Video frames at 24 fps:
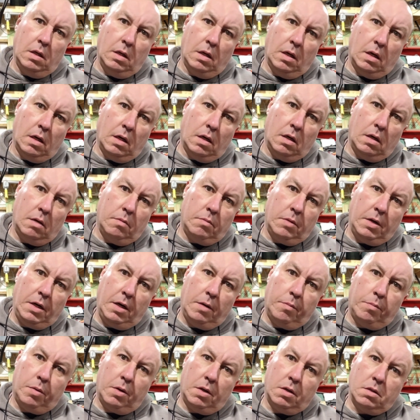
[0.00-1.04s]
My
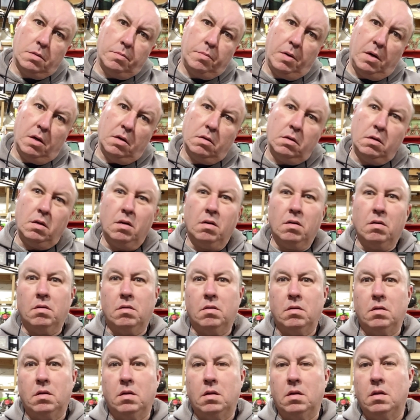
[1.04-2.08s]
AirPods apparently are
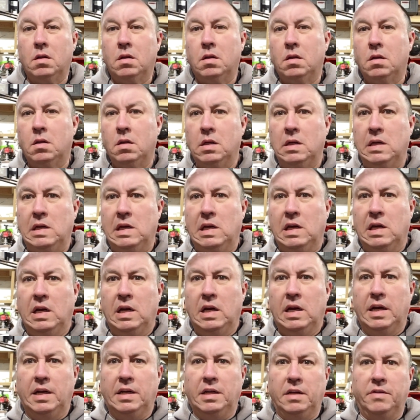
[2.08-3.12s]

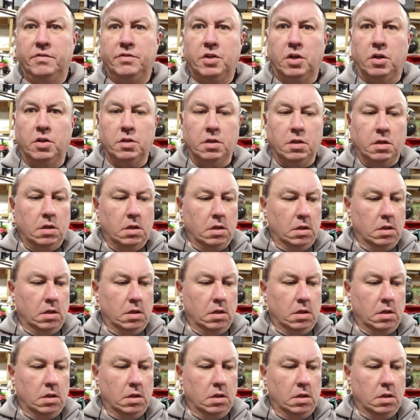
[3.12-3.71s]
in need of charging.